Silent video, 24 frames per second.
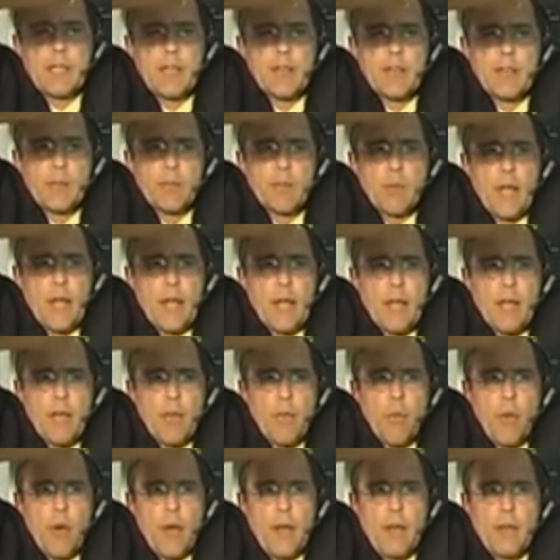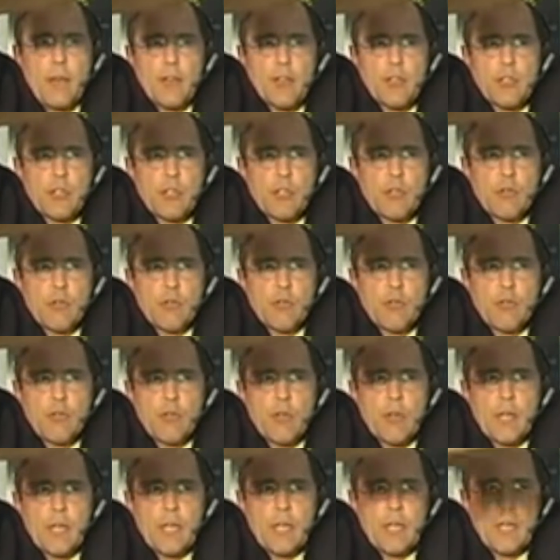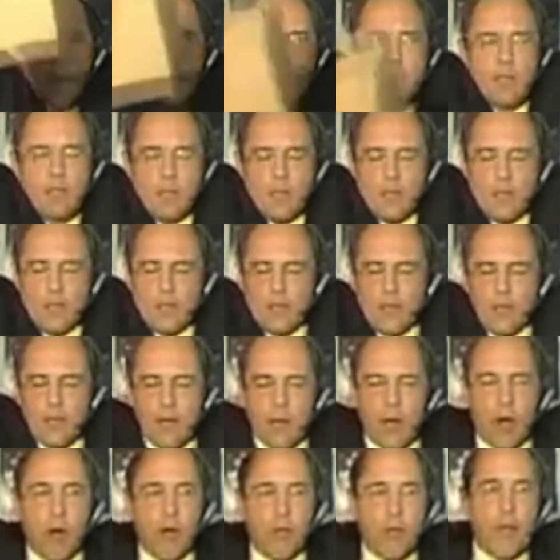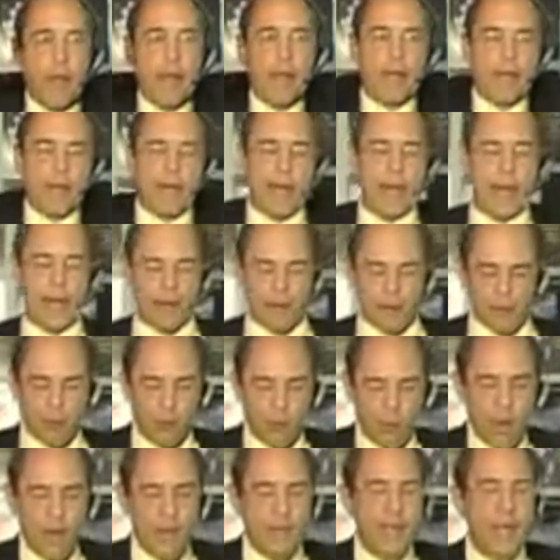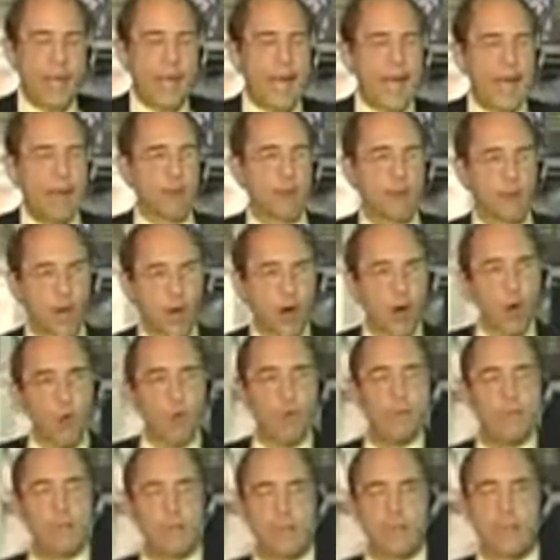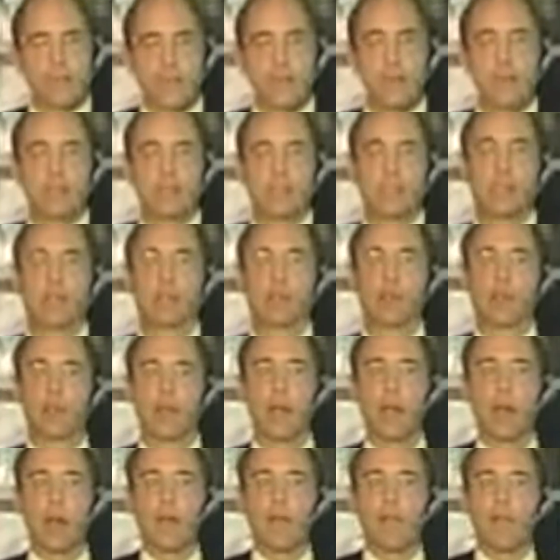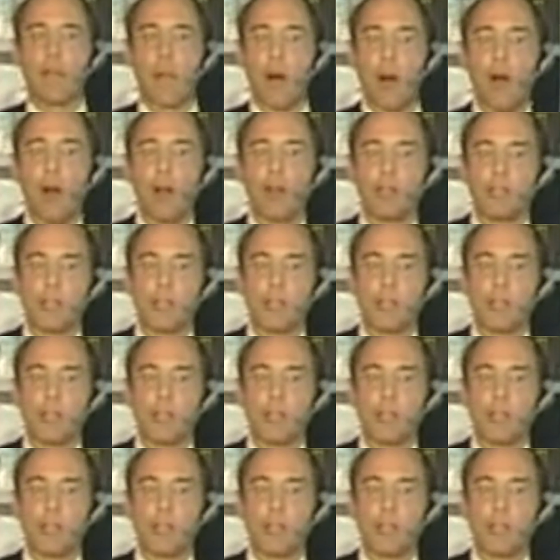of misunderstanding of physics in the conspiracy world has to do with scale, there's a significant risk of increasing that confusion.